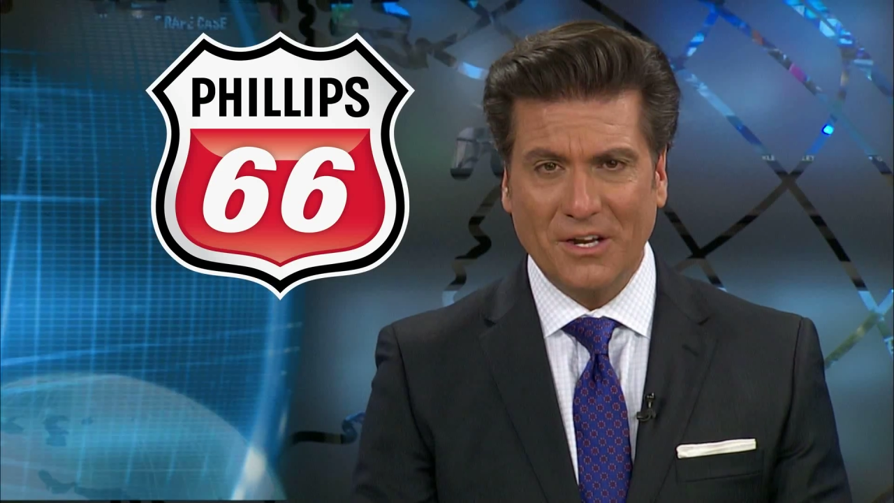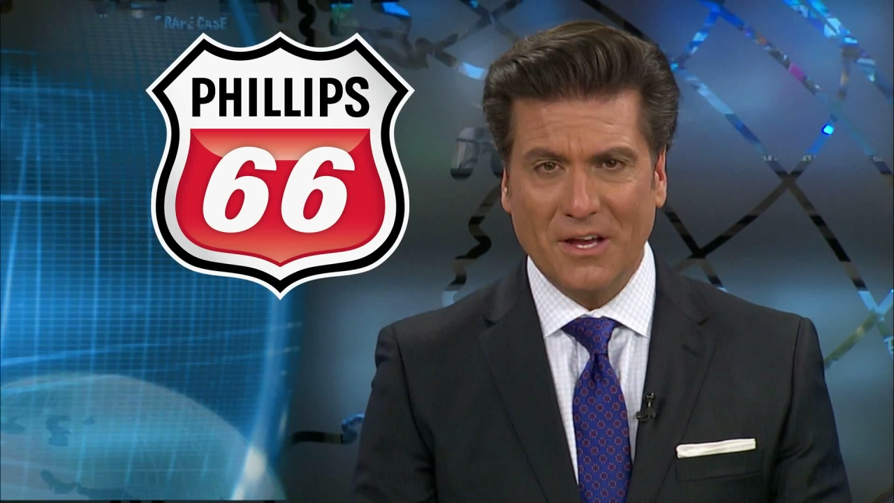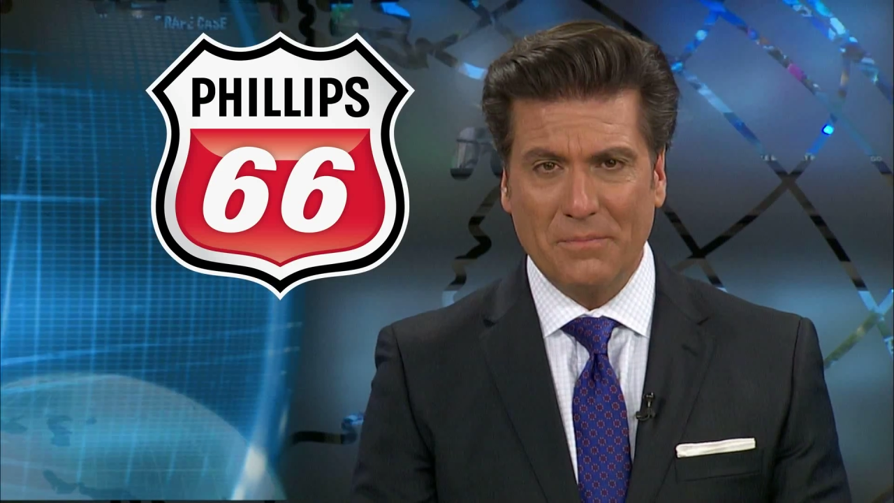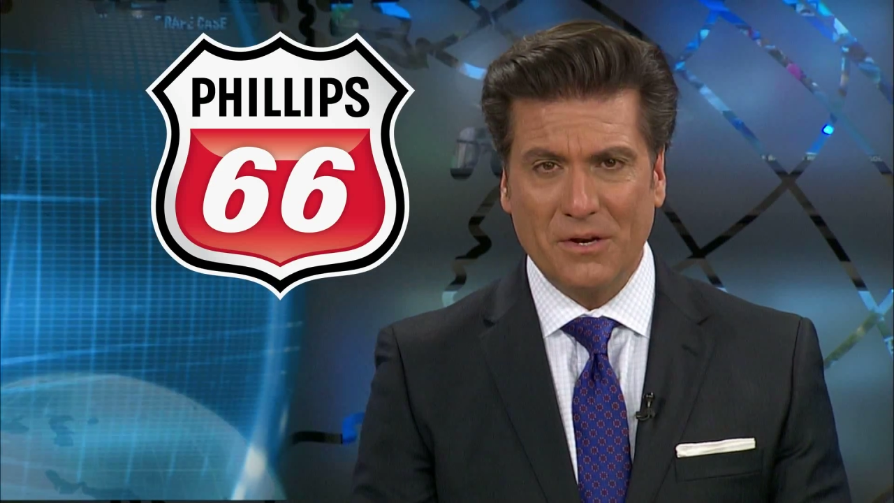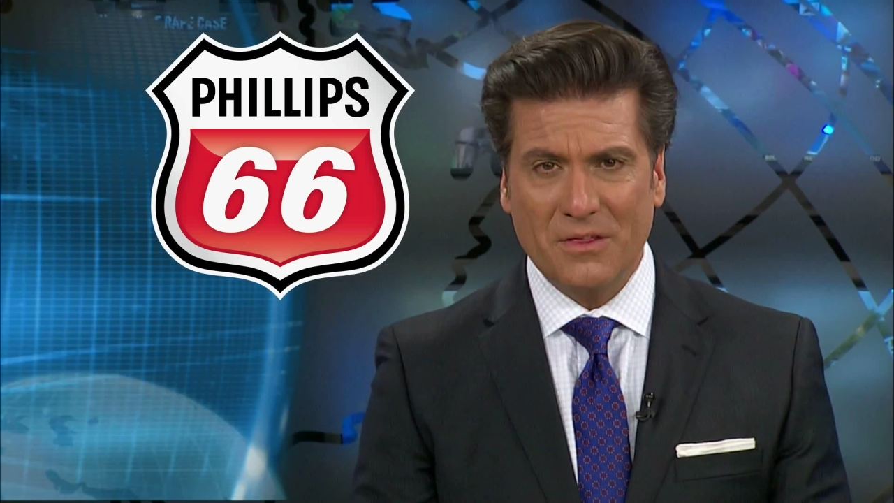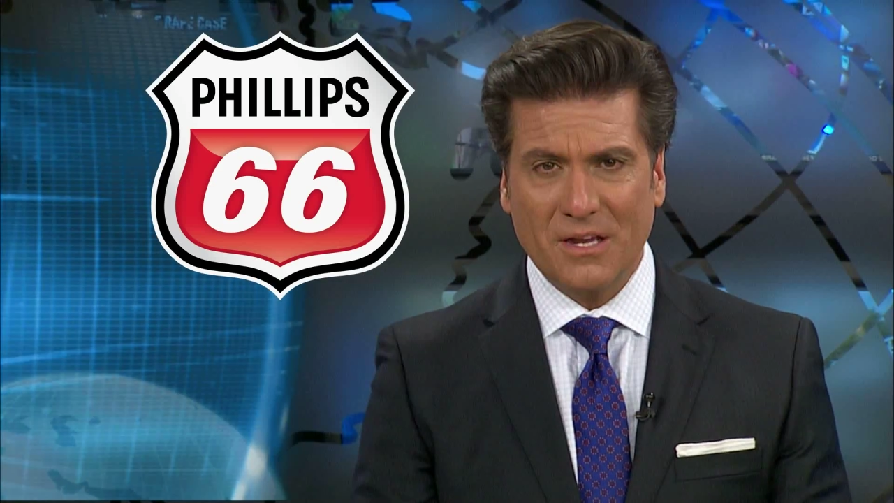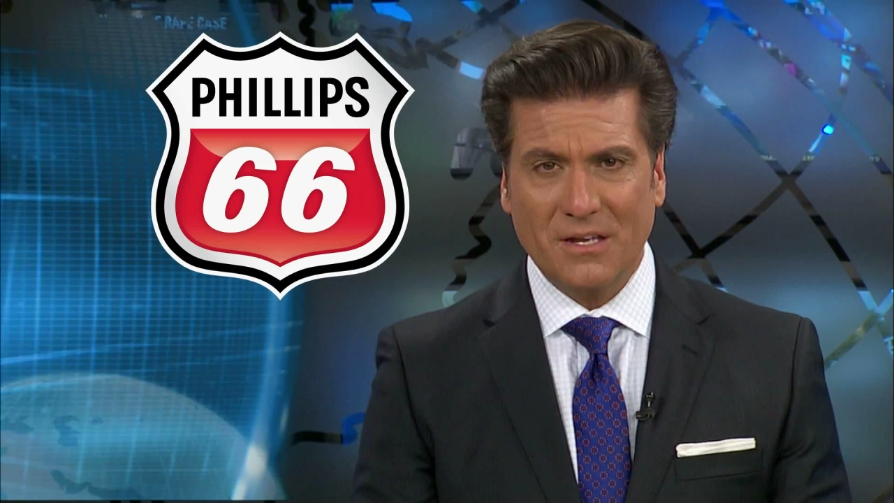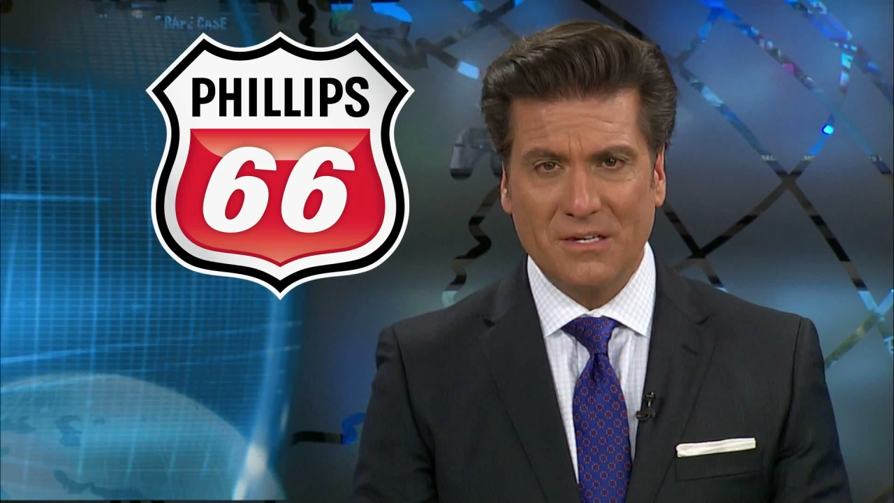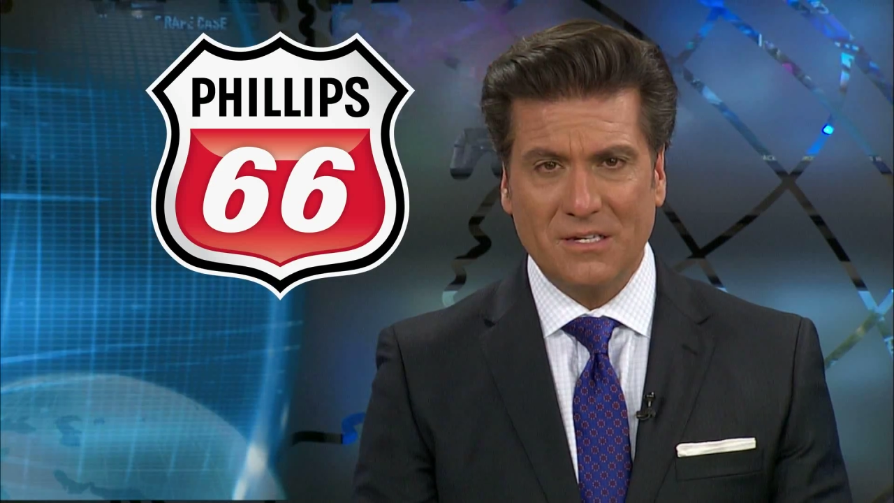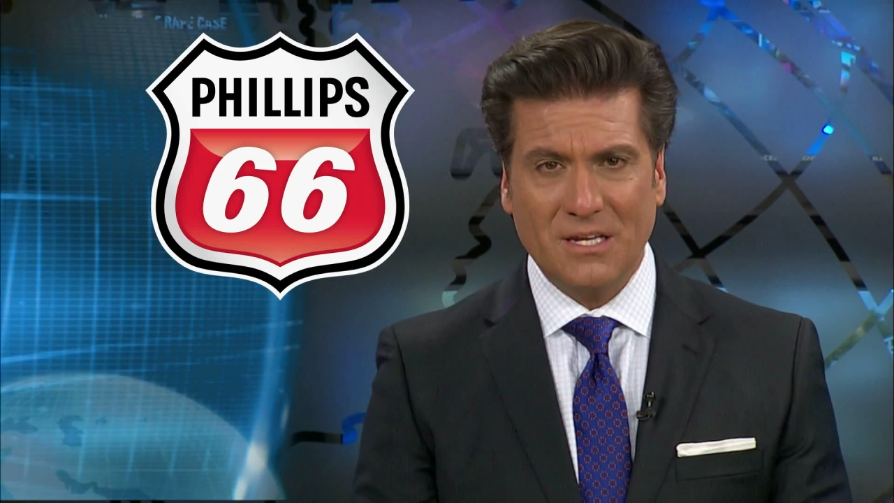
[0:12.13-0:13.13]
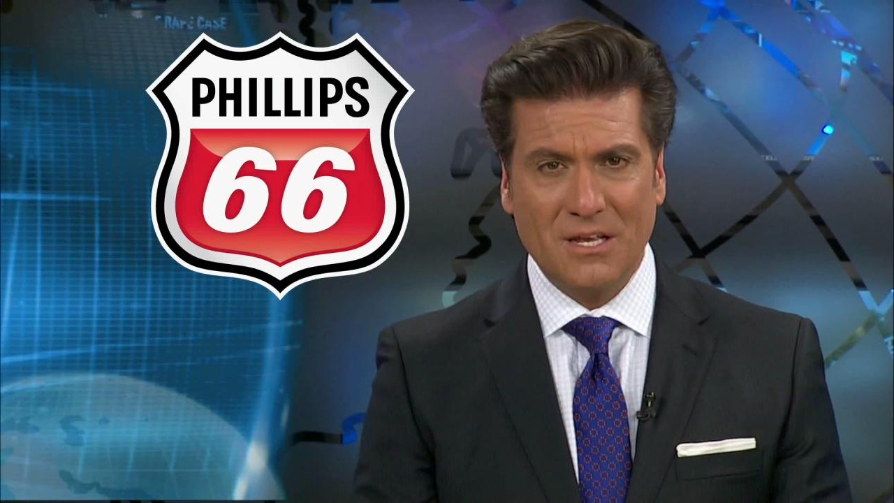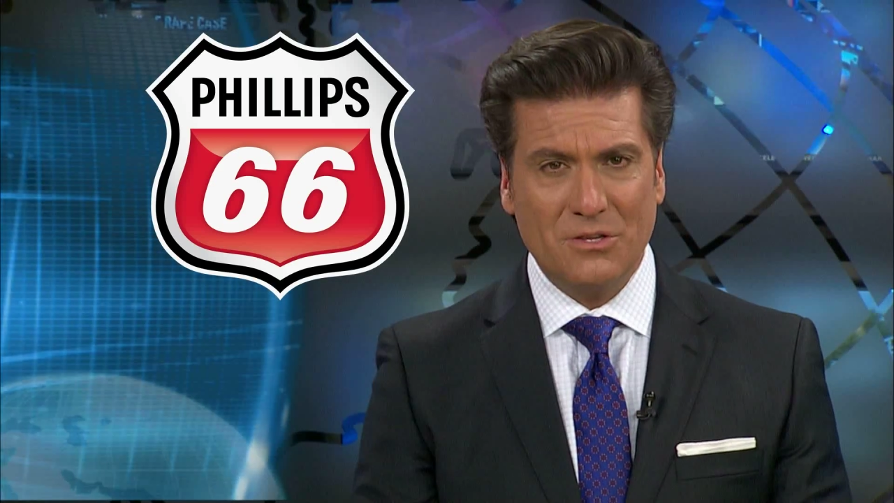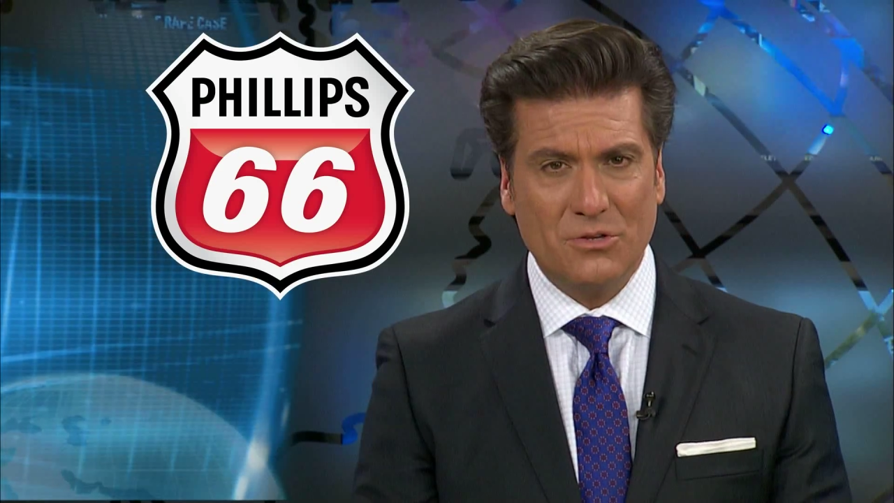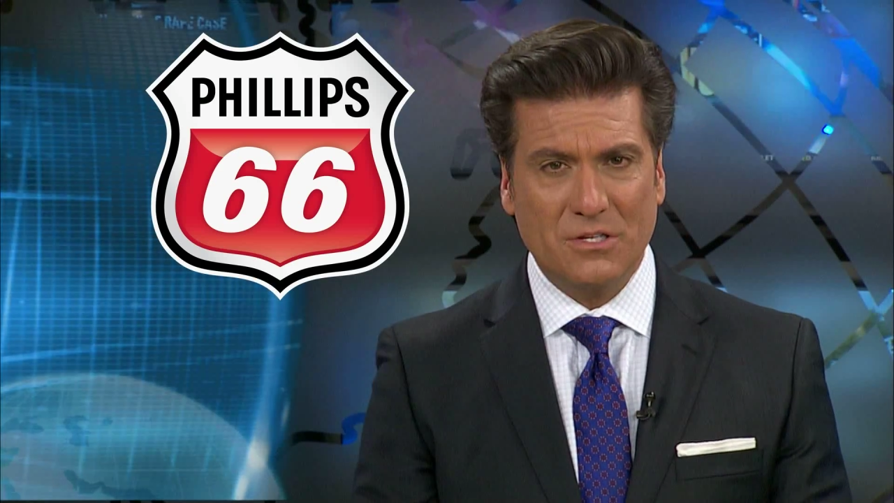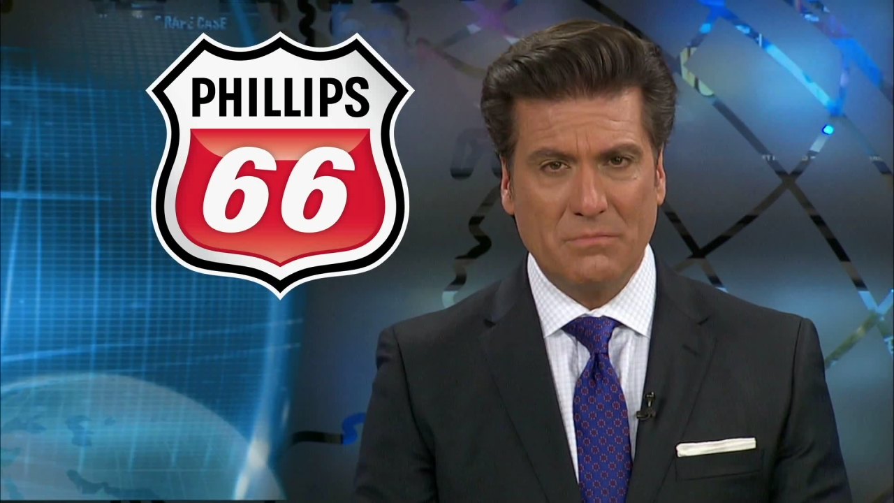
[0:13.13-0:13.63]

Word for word: at a company that continues